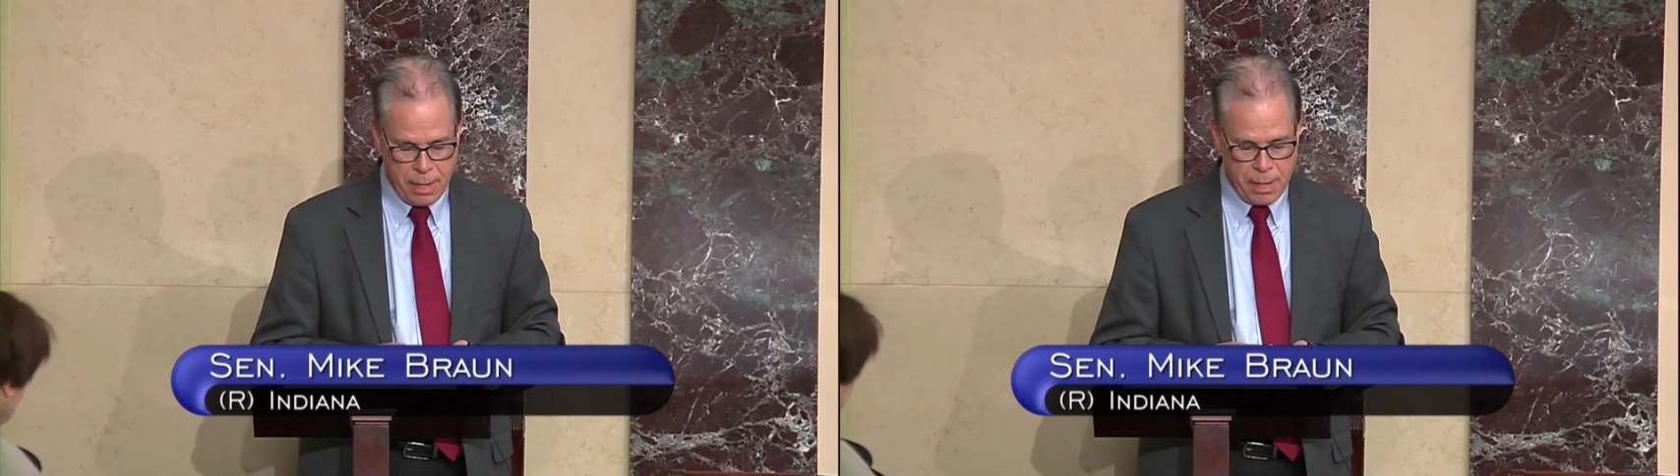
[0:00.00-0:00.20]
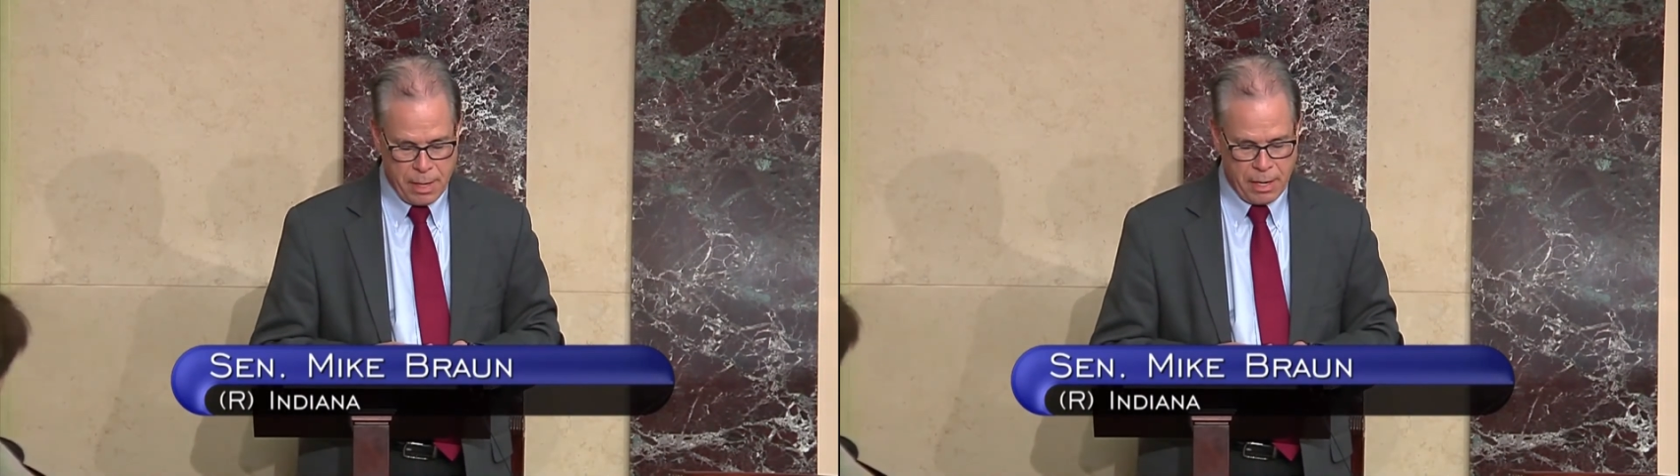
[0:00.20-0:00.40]

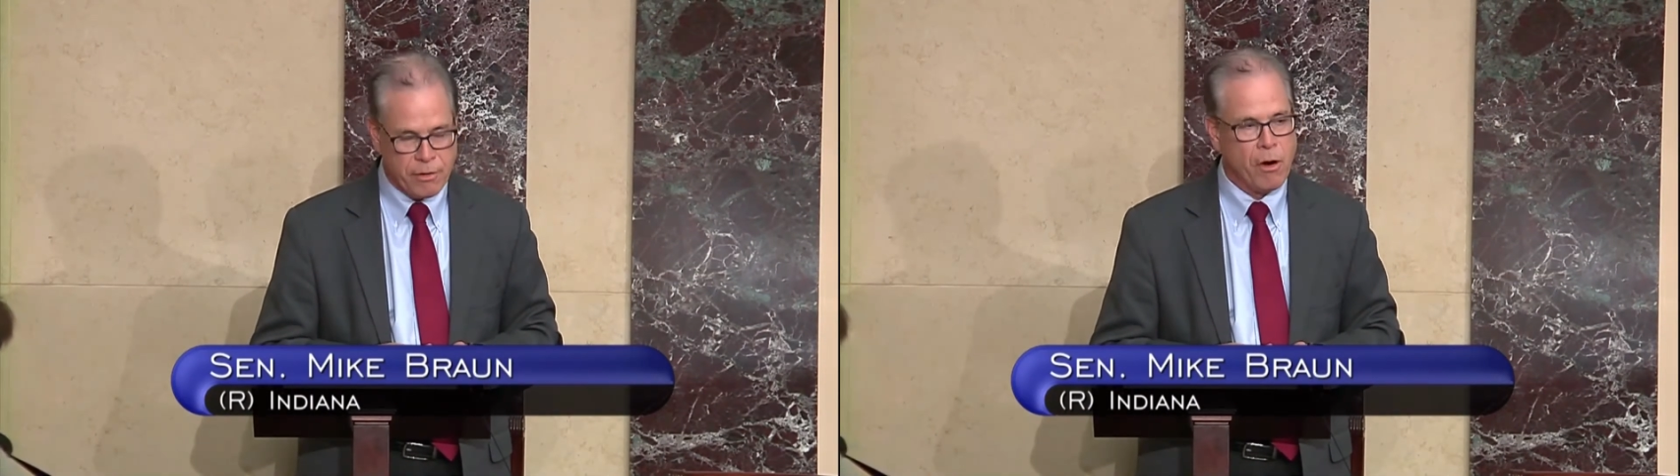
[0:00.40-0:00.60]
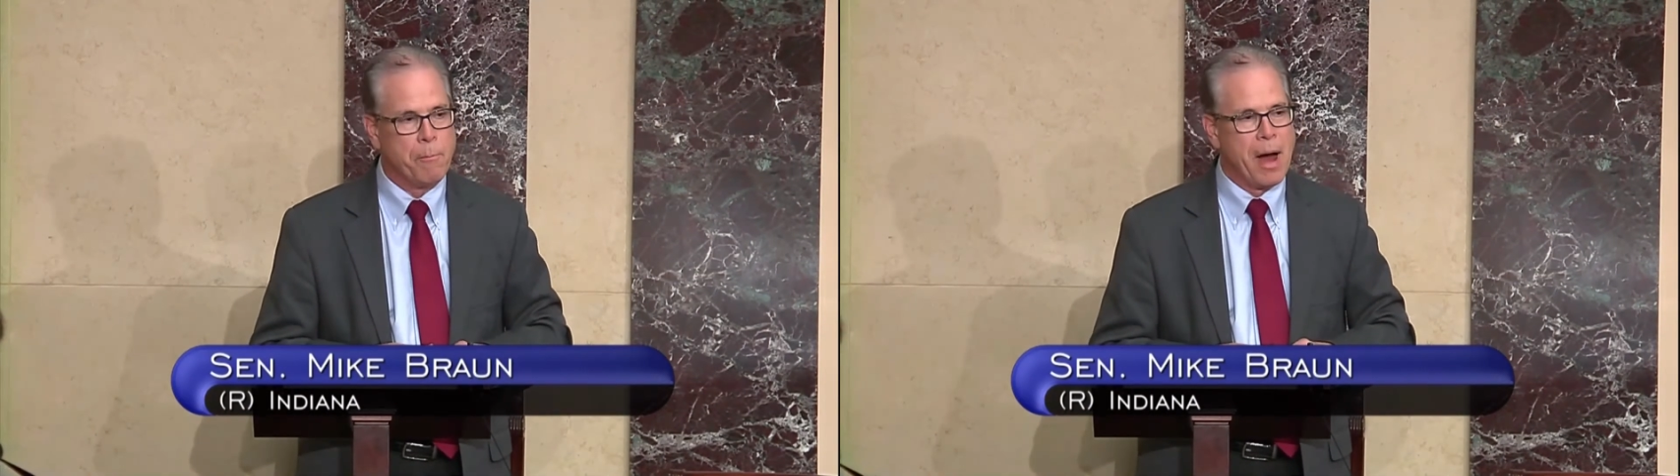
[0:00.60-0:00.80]
Under
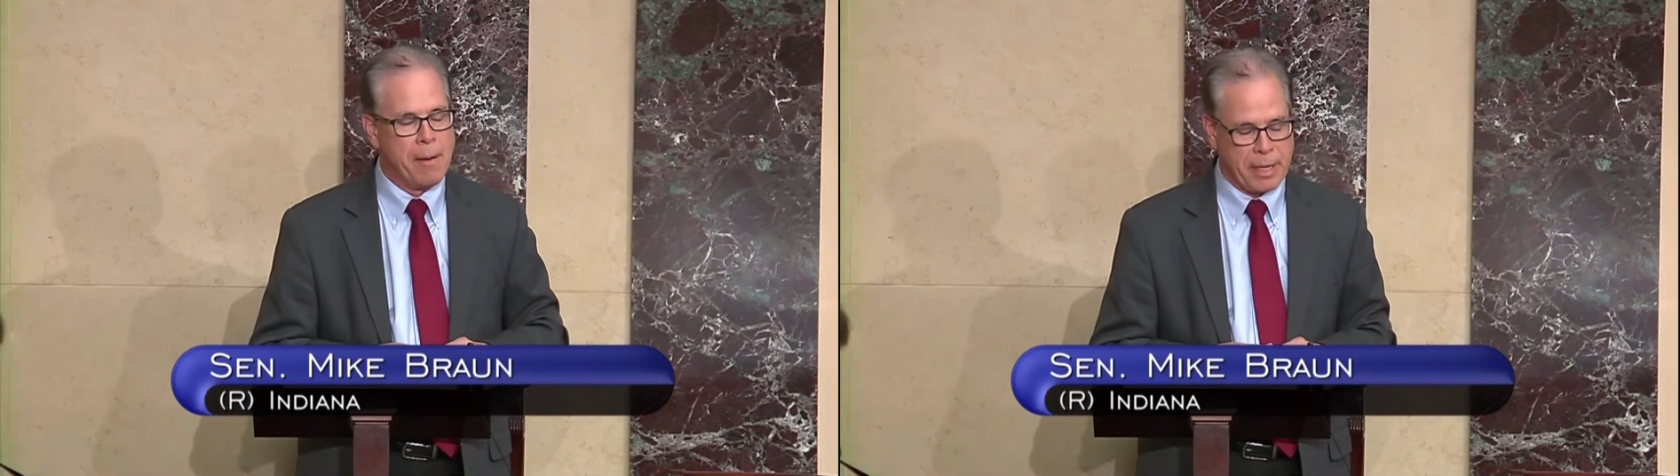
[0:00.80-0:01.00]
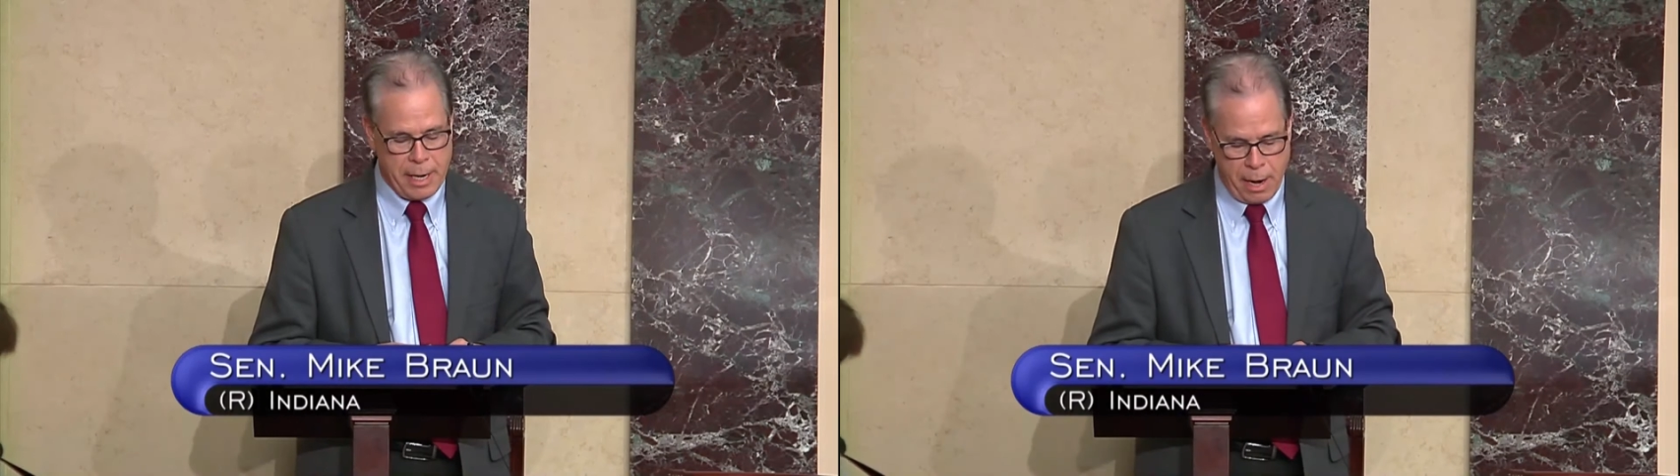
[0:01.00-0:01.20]

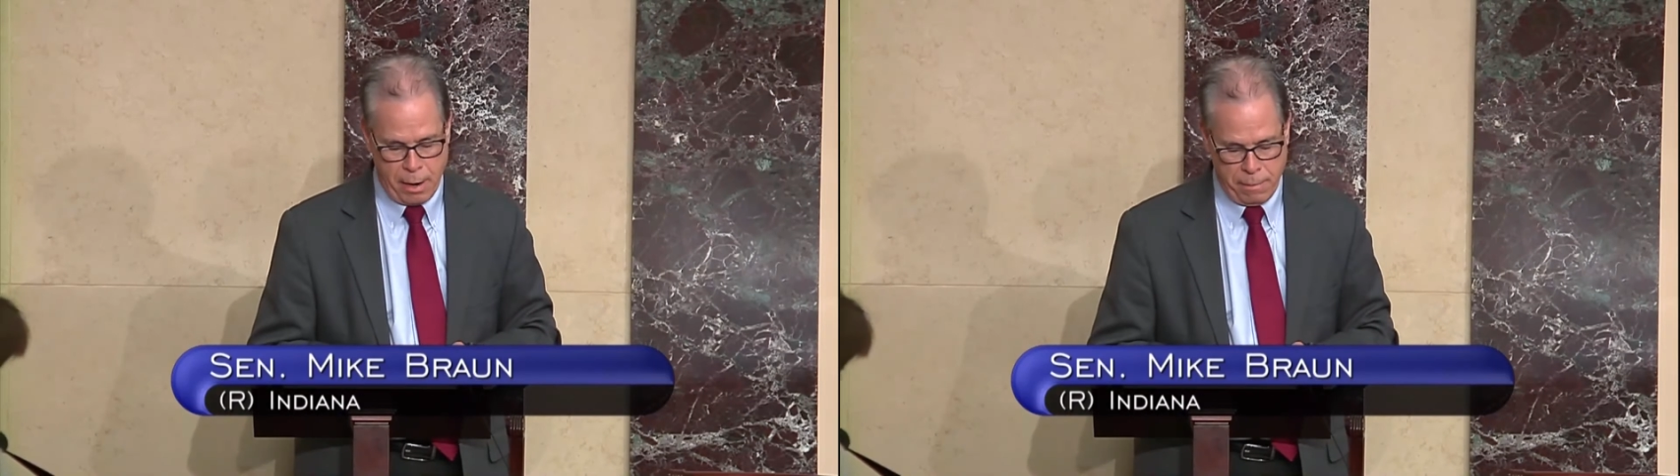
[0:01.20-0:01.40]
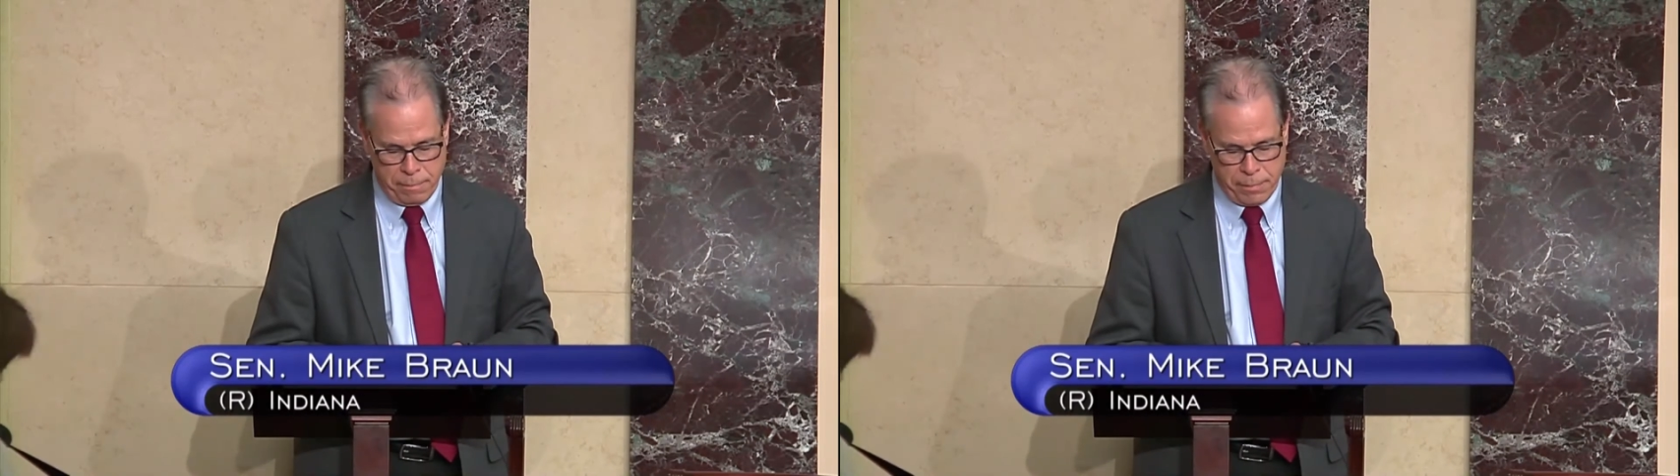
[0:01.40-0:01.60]
Obamacare,